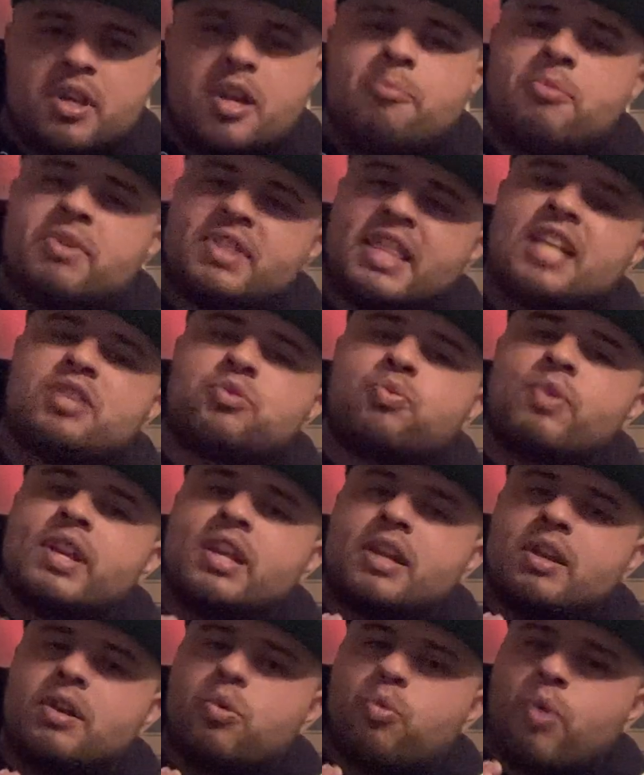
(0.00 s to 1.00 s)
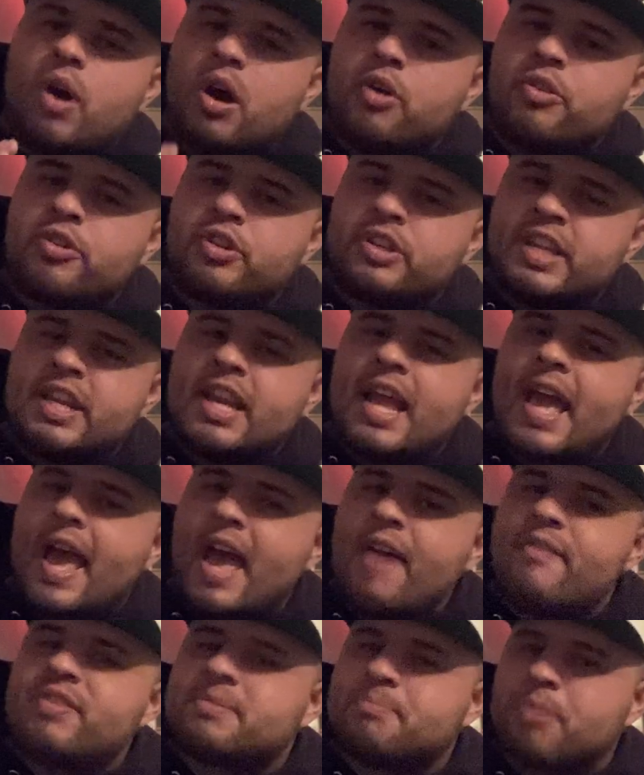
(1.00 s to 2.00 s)
But that's when Wilder didn't
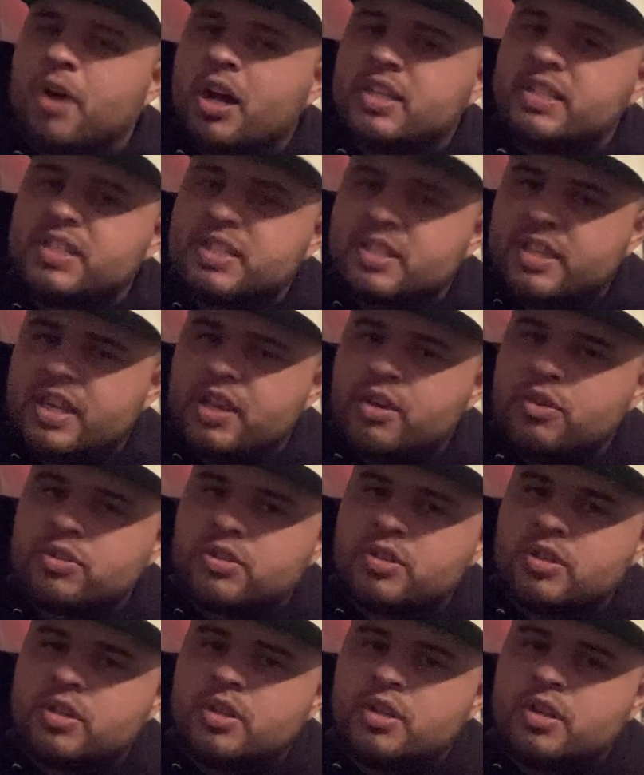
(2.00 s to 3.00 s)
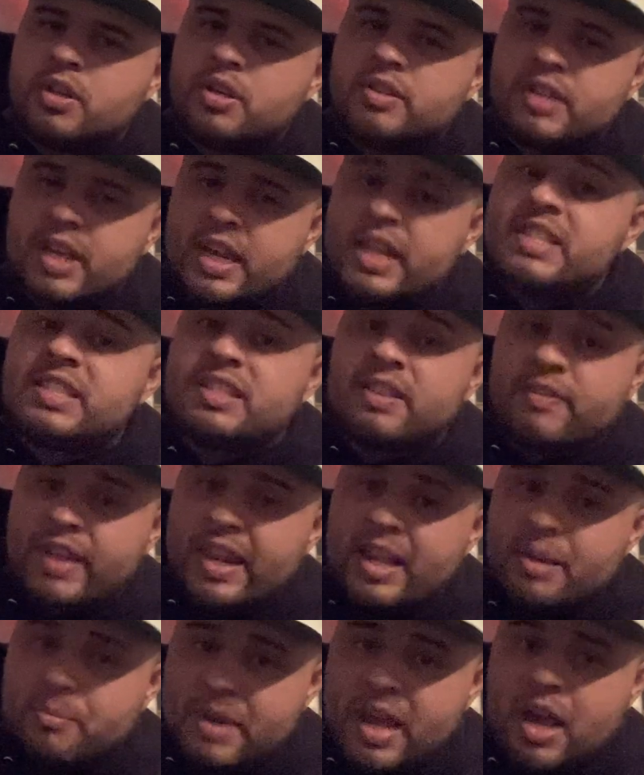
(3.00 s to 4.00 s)
have his boxing skills that he's
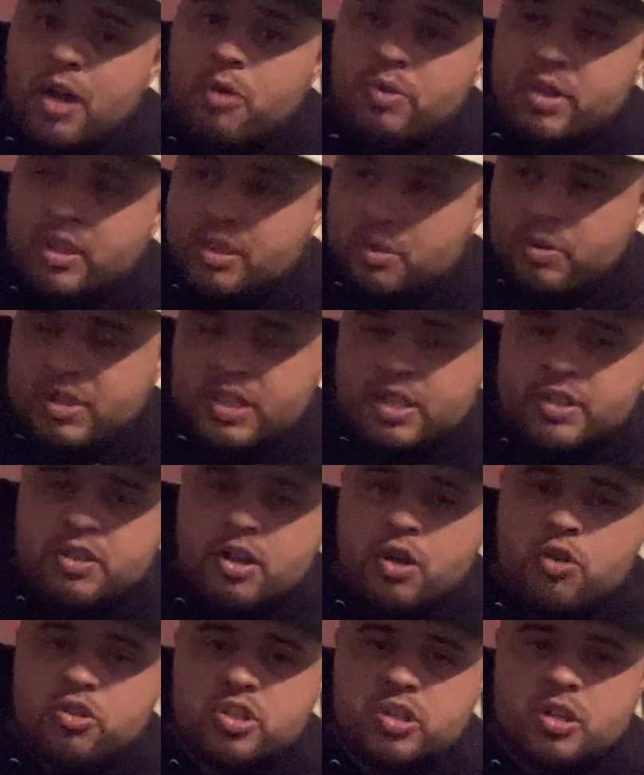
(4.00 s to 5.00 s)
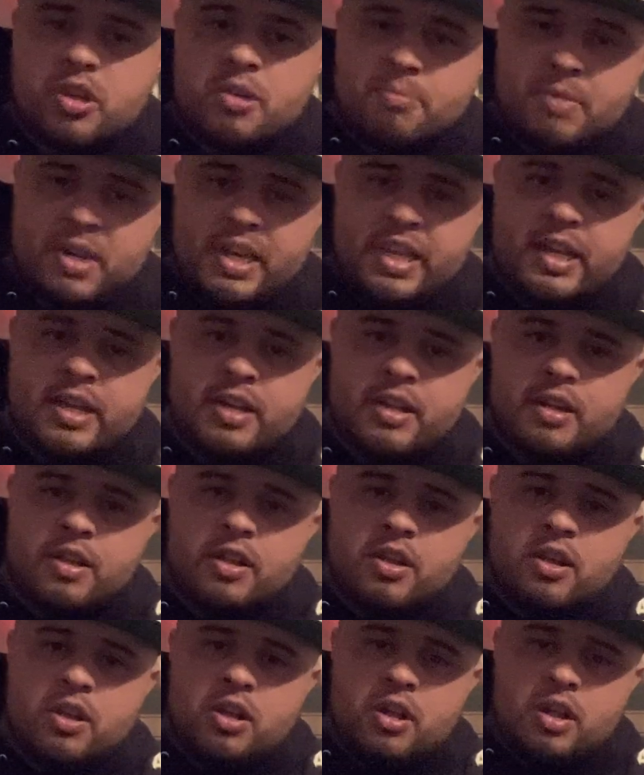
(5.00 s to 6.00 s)
developed now with his coach, Malik.
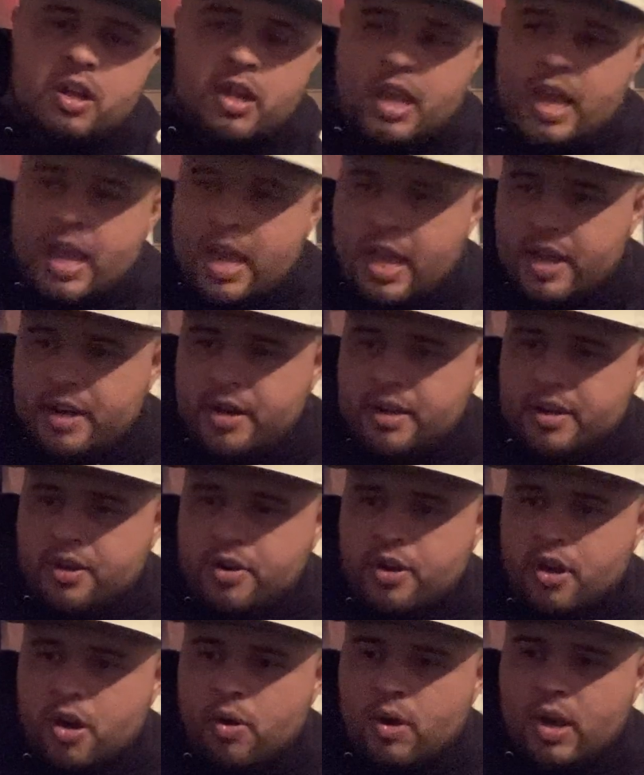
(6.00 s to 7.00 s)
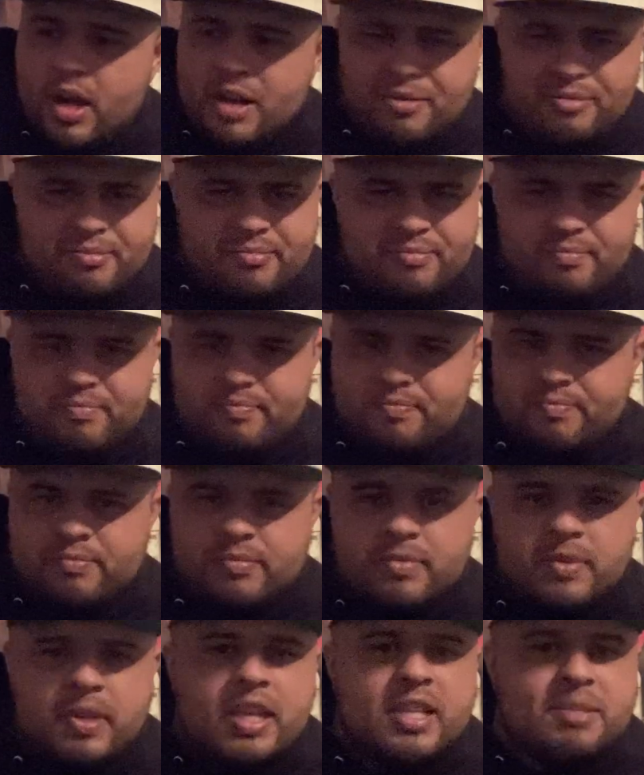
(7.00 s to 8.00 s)
And, you know,
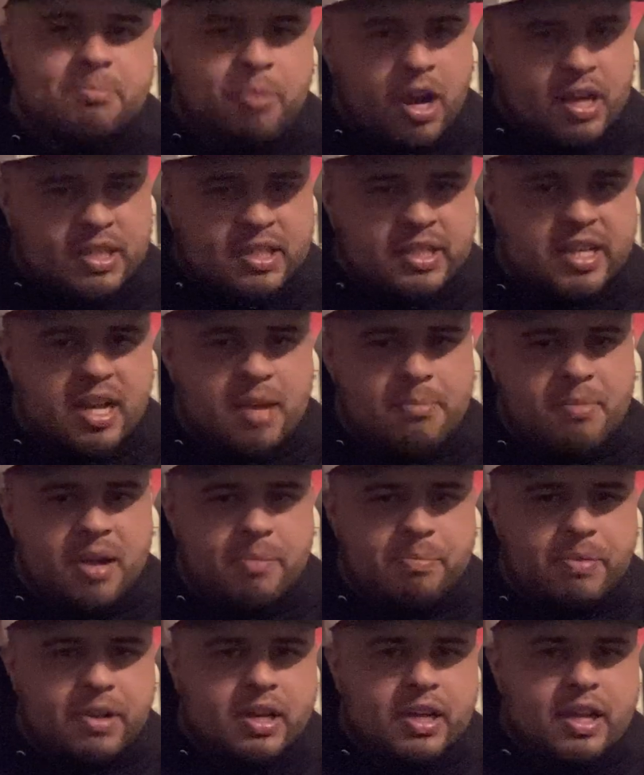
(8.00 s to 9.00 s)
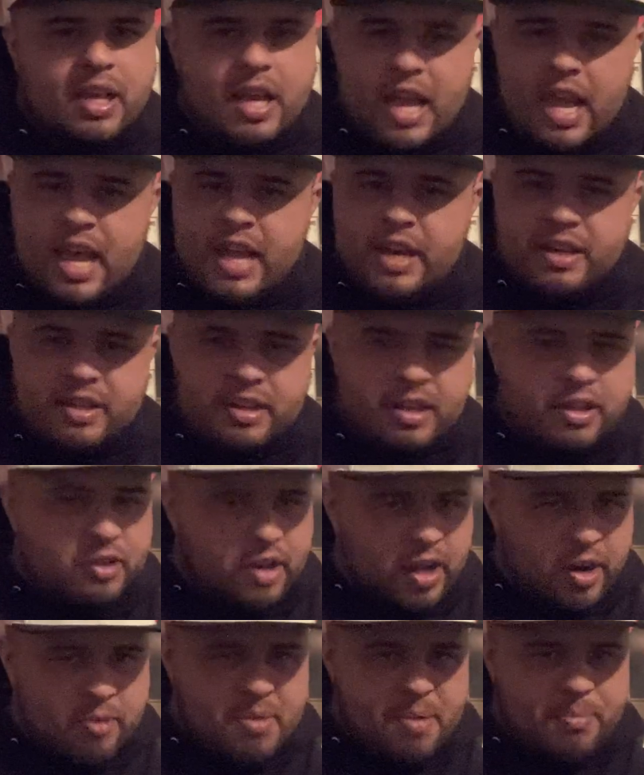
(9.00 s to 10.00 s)
his boxing's come up, and you
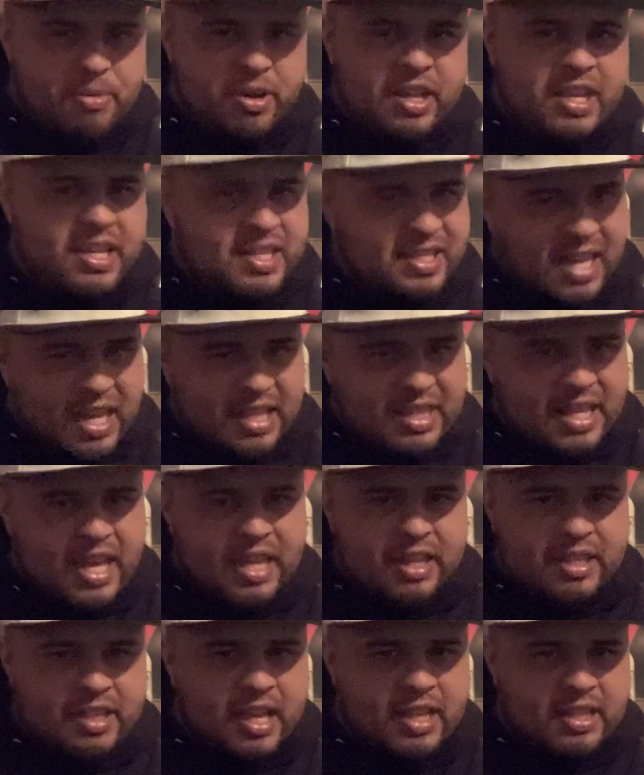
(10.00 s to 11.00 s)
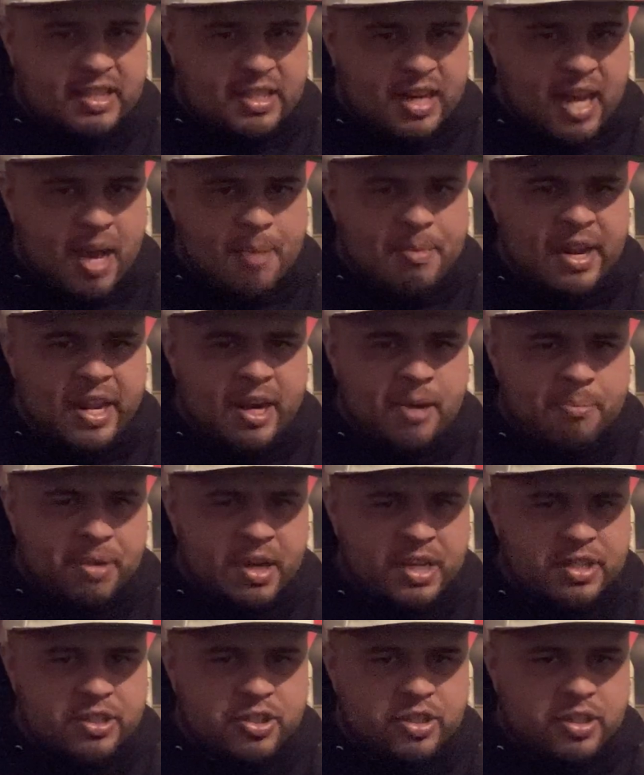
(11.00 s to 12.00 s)
gotta remember, he's got that denominator
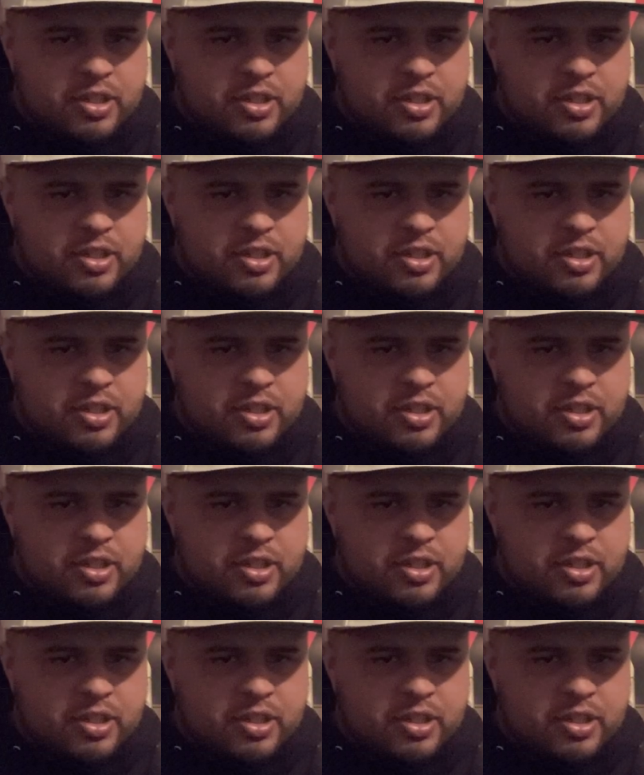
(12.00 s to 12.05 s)
punch.